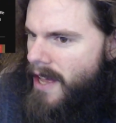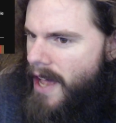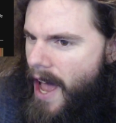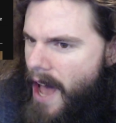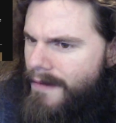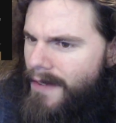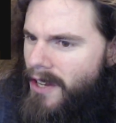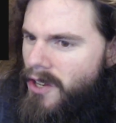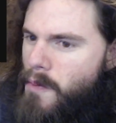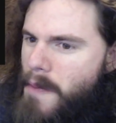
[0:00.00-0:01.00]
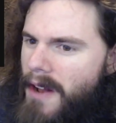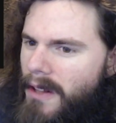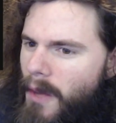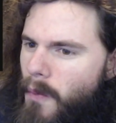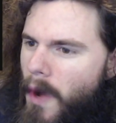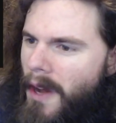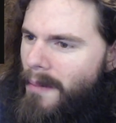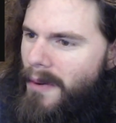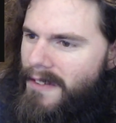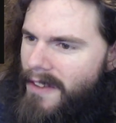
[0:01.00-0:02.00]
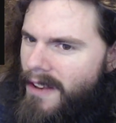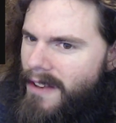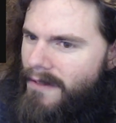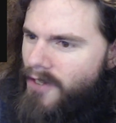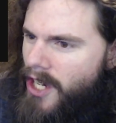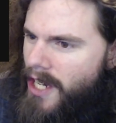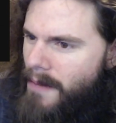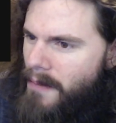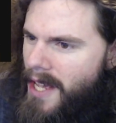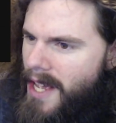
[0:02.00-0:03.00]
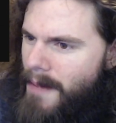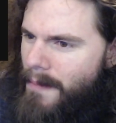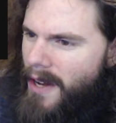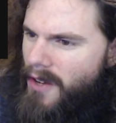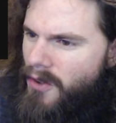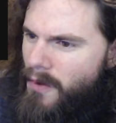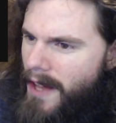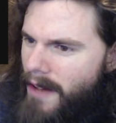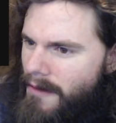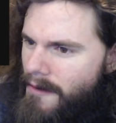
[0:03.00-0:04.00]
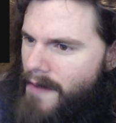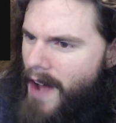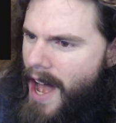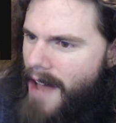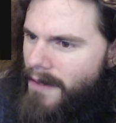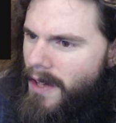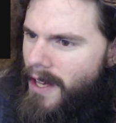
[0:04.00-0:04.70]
having to barely 1% of GDP by 2005.